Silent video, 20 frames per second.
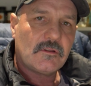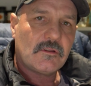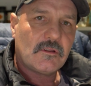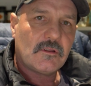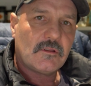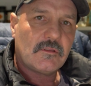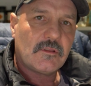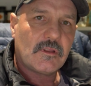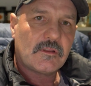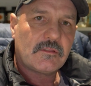
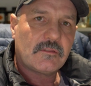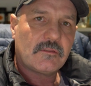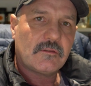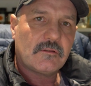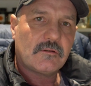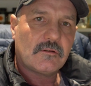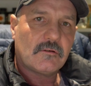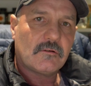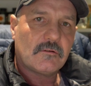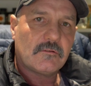and that
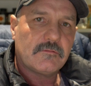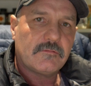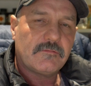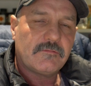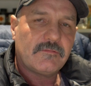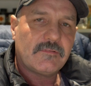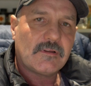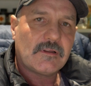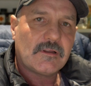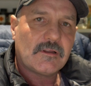
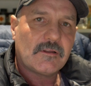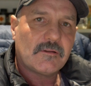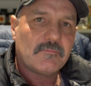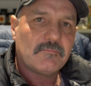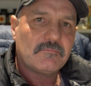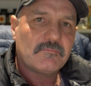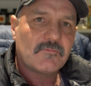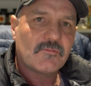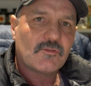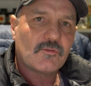
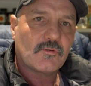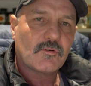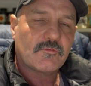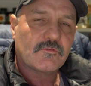I've sort